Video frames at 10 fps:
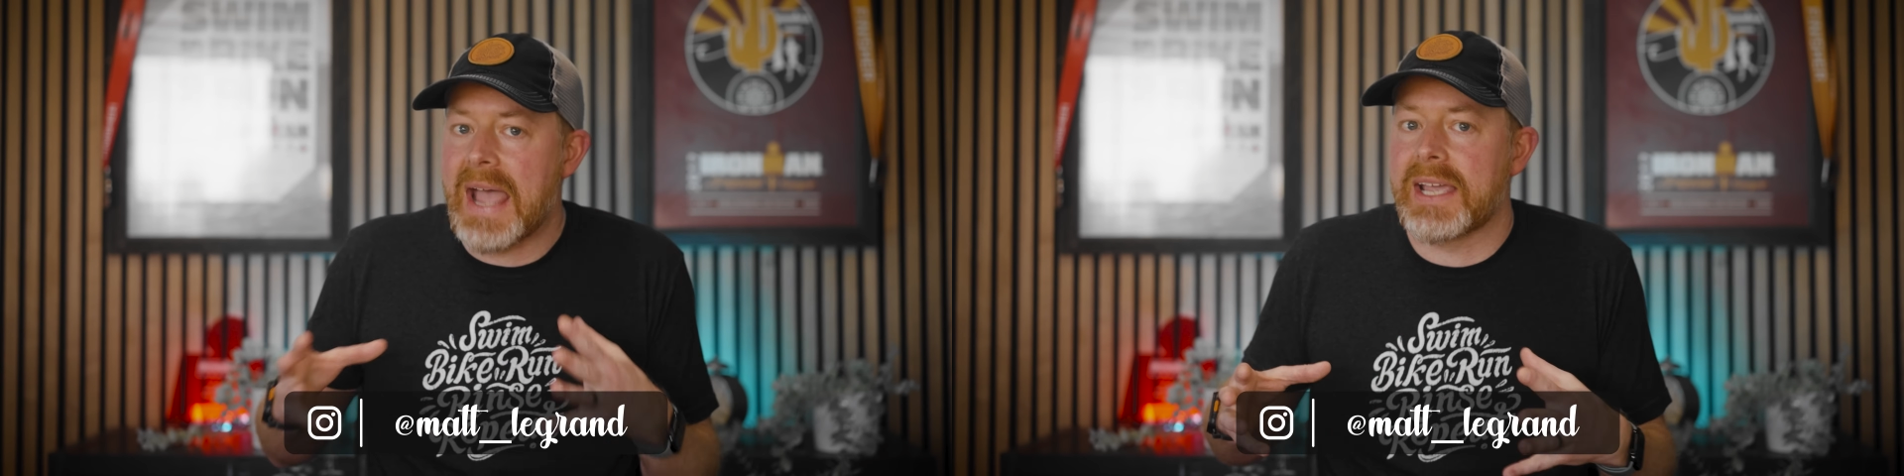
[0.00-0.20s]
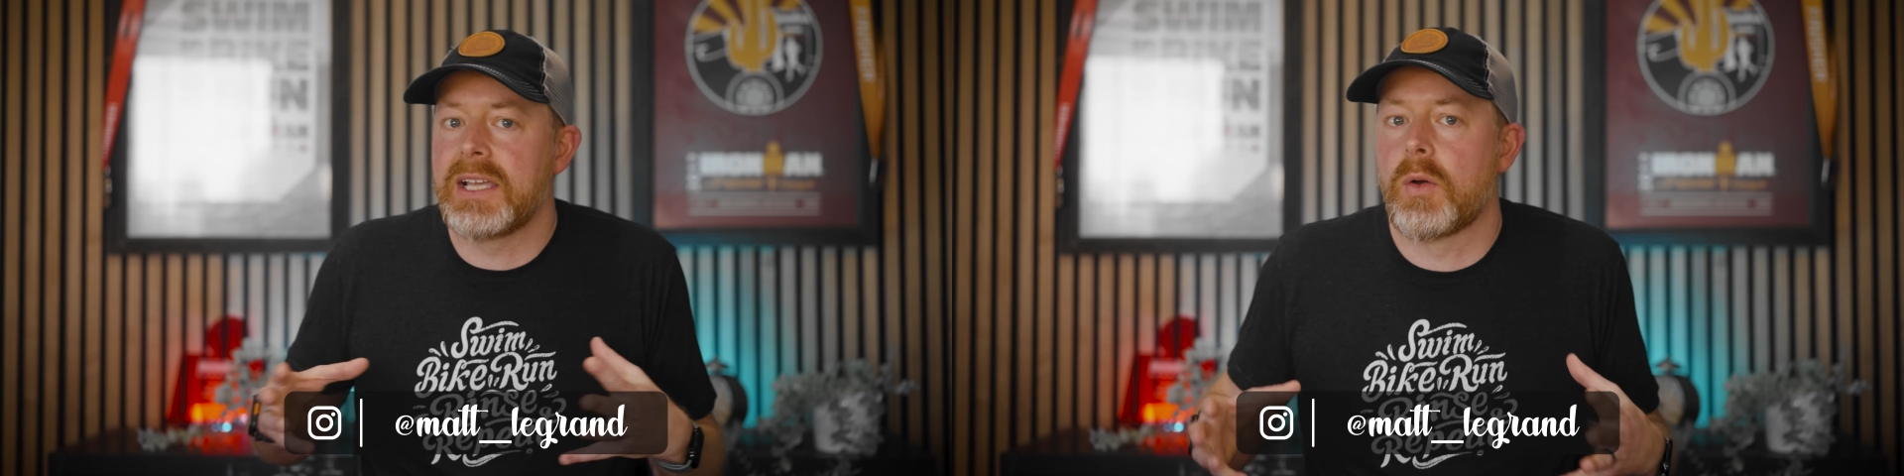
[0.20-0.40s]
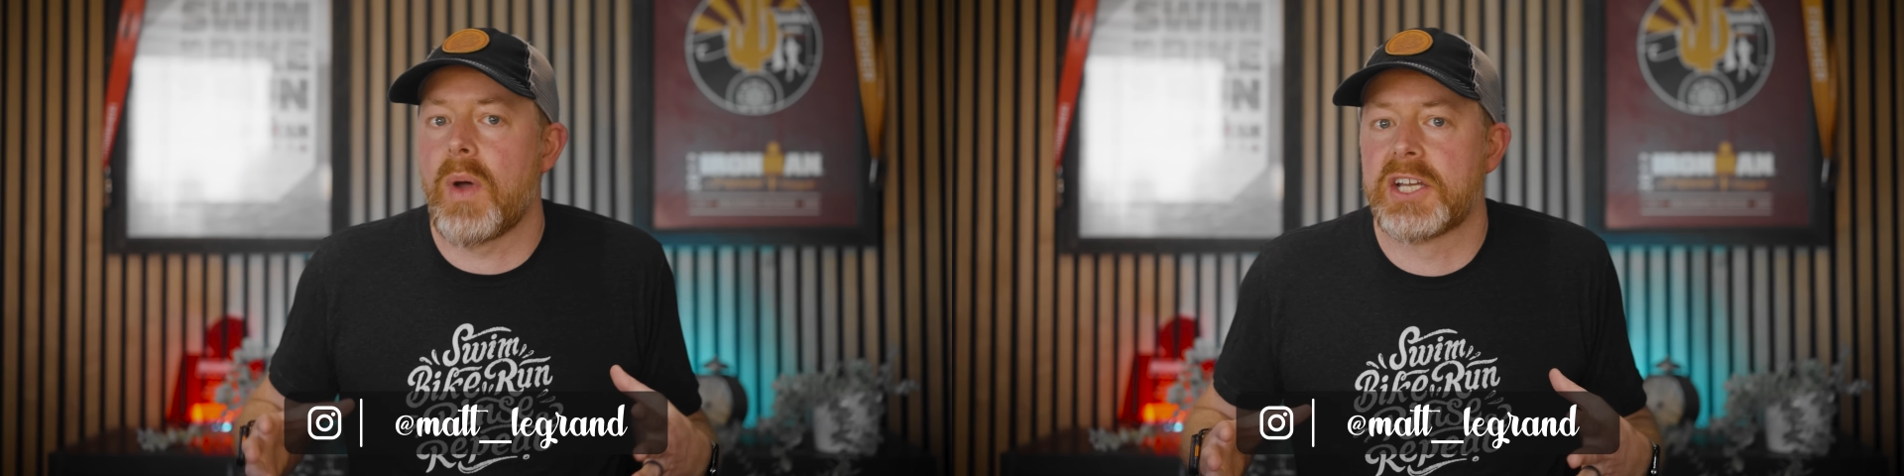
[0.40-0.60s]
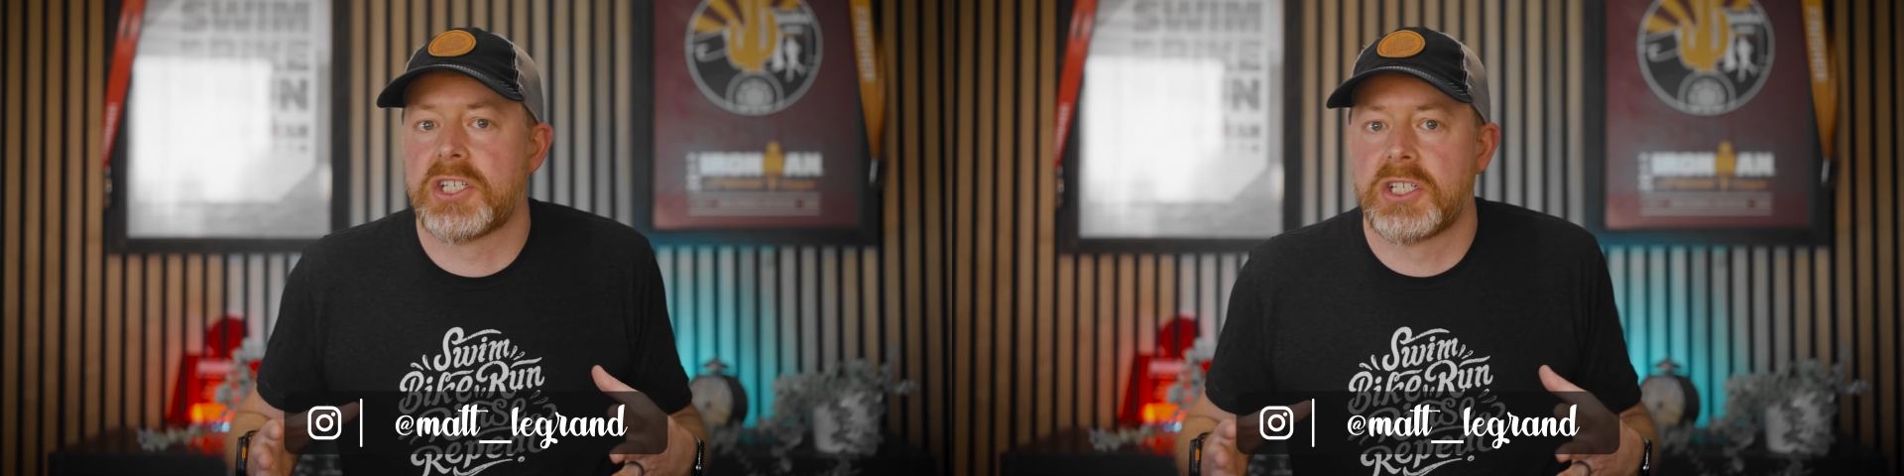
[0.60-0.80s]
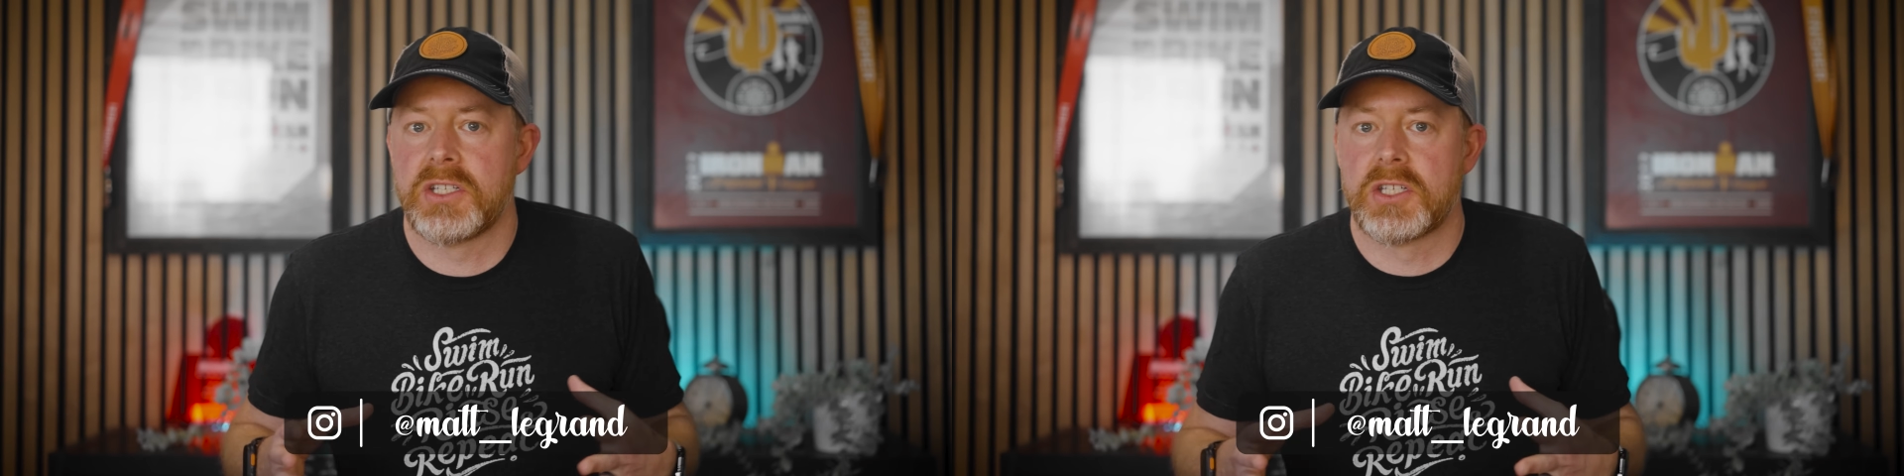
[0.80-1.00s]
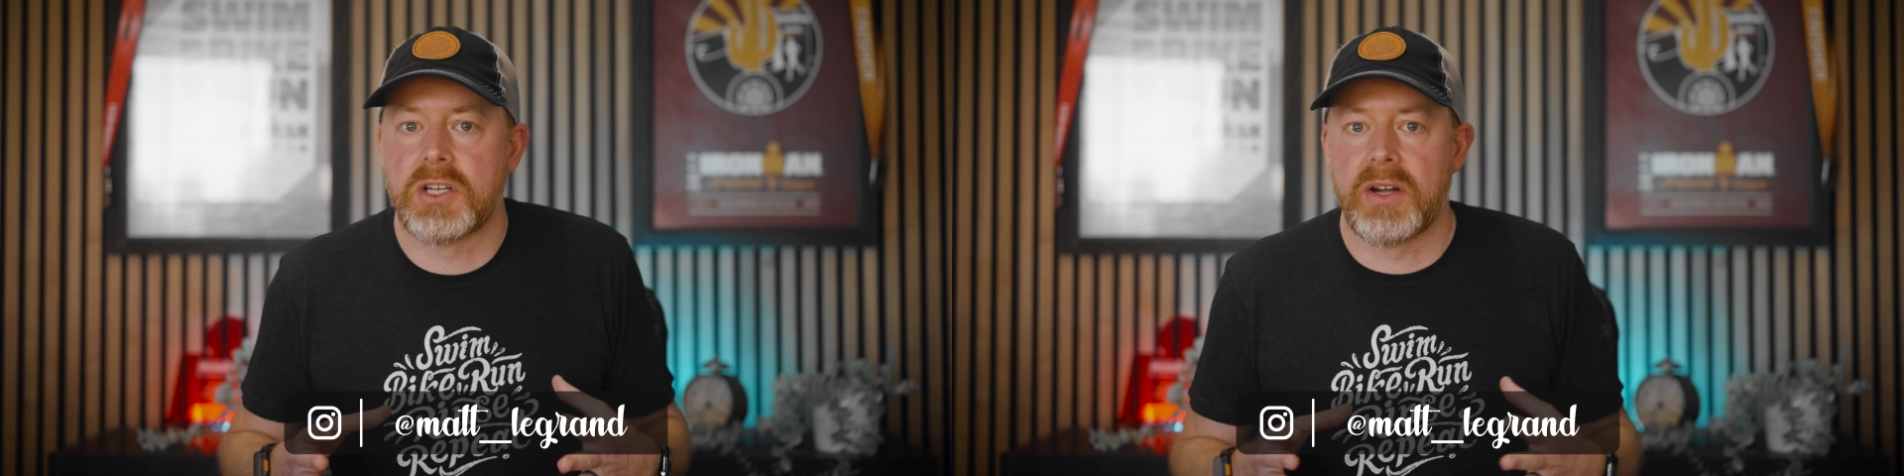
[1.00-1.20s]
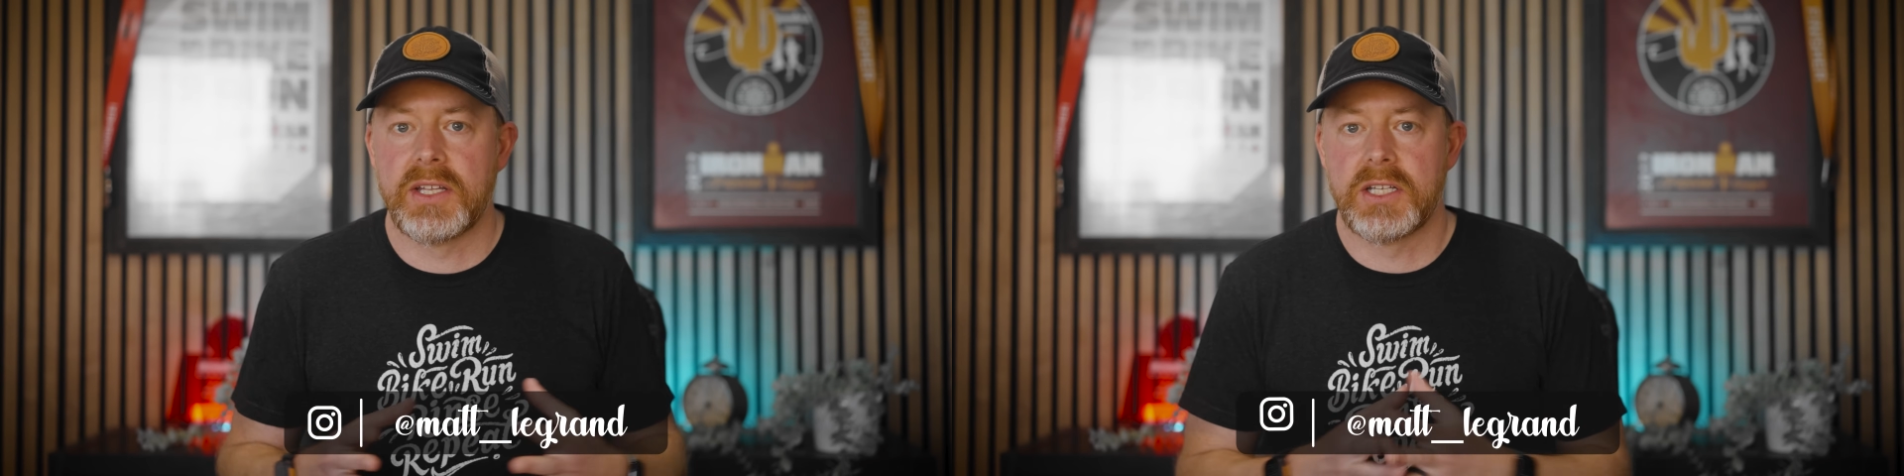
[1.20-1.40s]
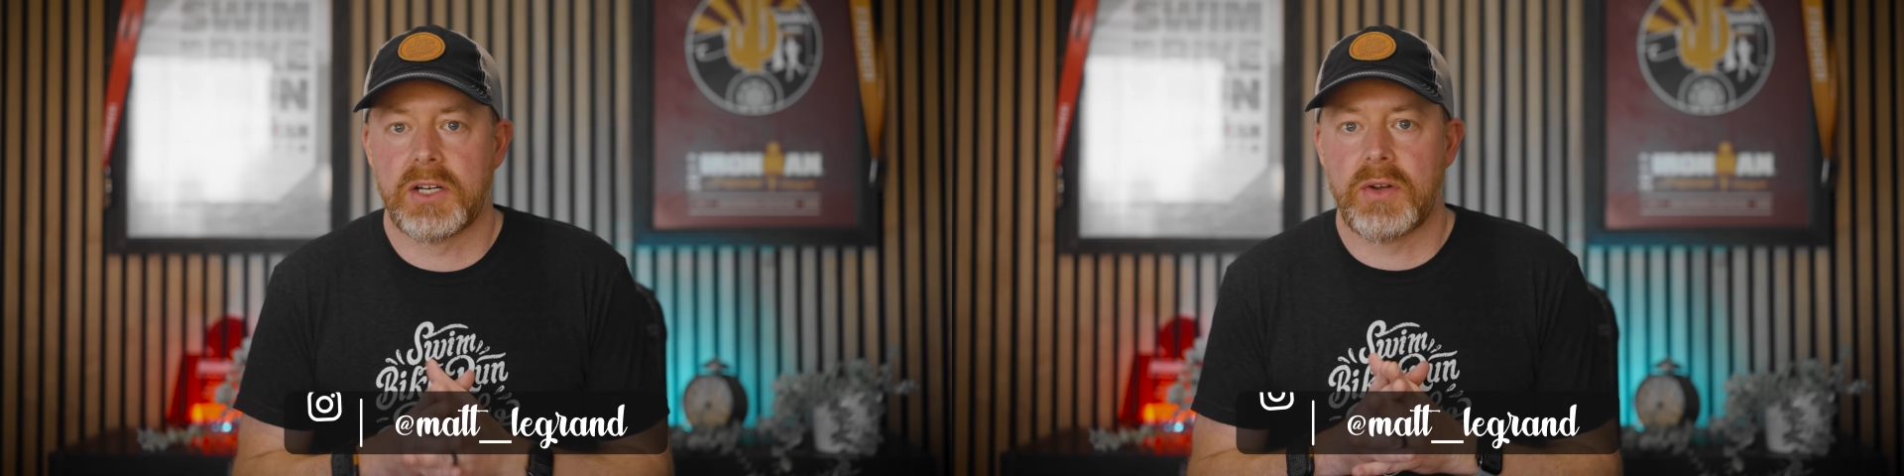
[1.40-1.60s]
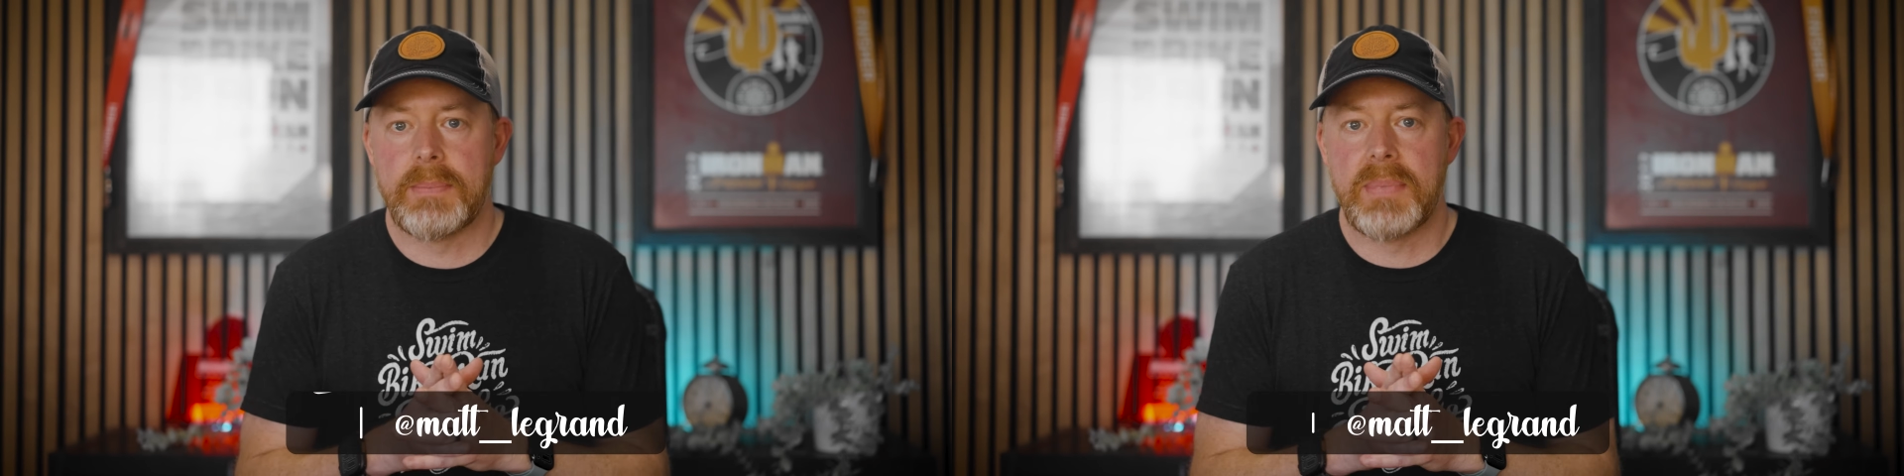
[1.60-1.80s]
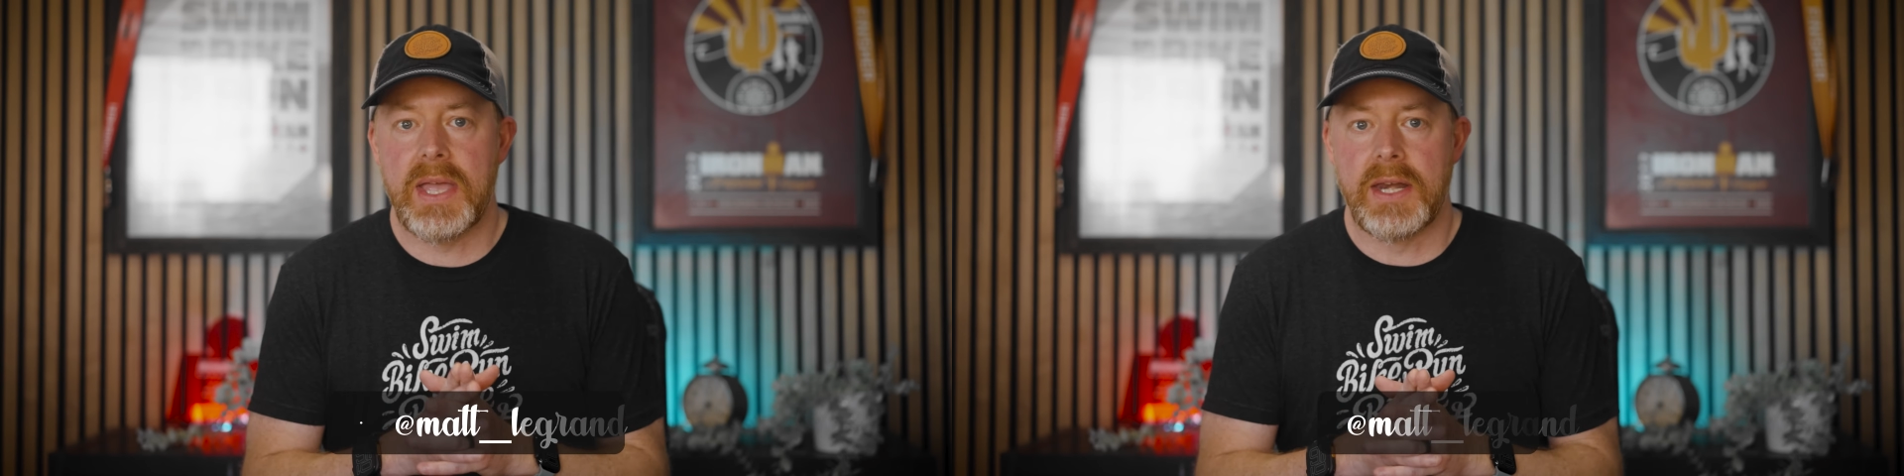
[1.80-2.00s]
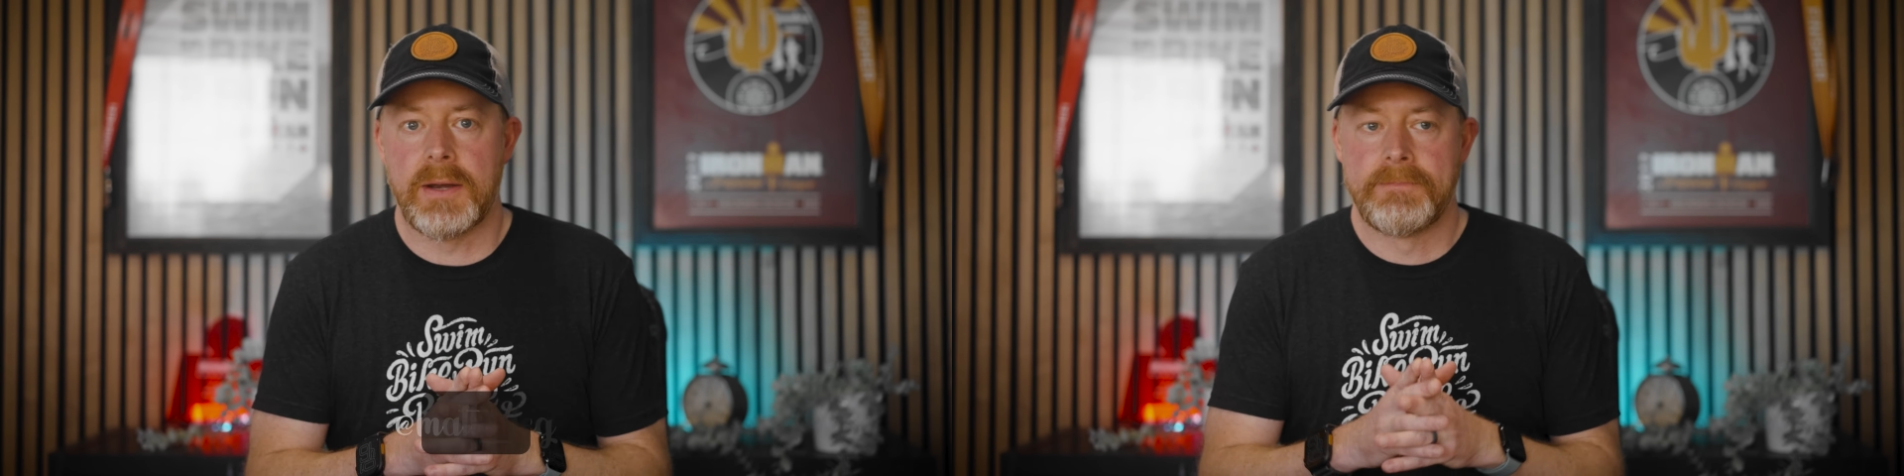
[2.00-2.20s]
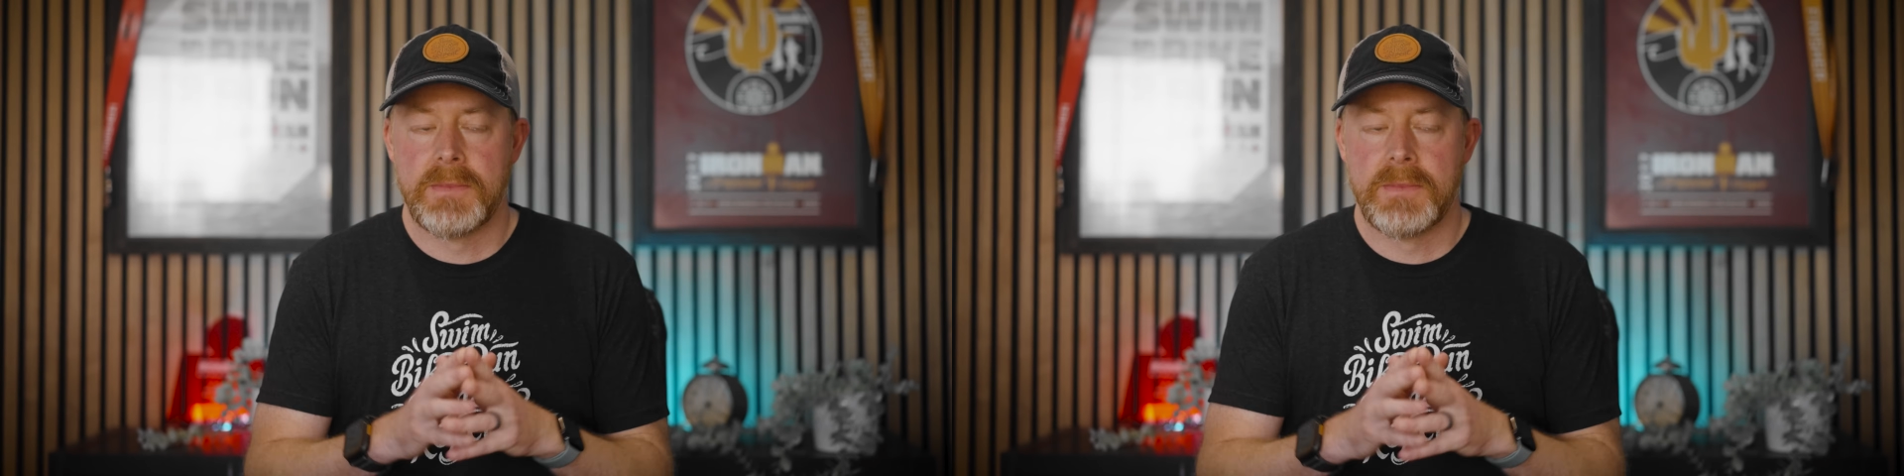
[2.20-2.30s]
nagging question started to creep in.